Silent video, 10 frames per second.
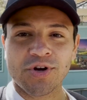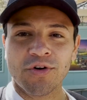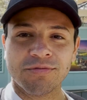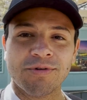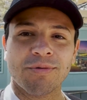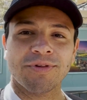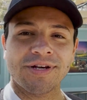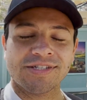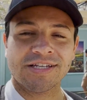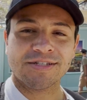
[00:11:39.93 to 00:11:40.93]
going to be
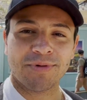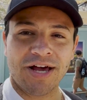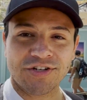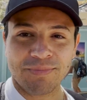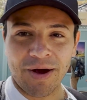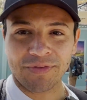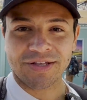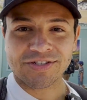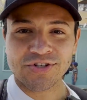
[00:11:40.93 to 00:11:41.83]
replacing Splash Mountain.